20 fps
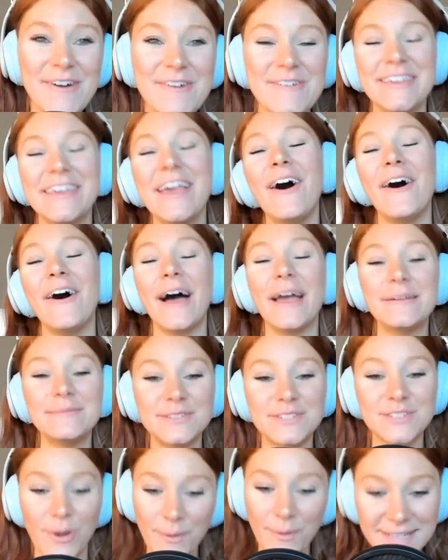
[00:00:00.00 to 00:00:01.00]
Y'all, I am
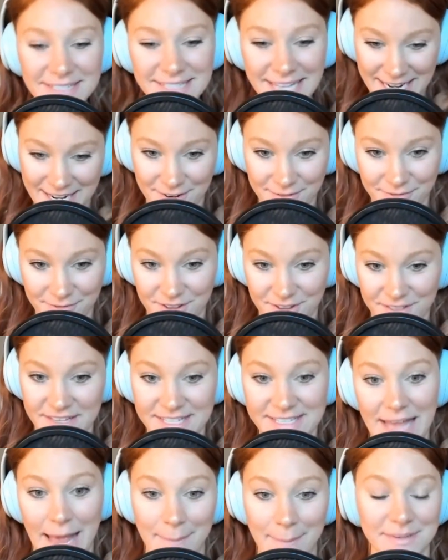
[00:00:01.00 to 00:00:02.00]
so excited for this
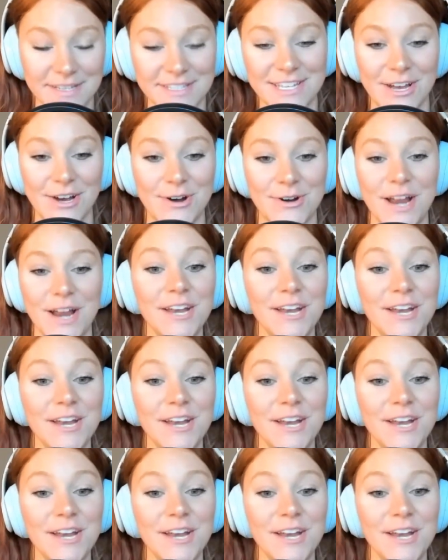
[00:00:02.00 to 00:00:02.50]
episode.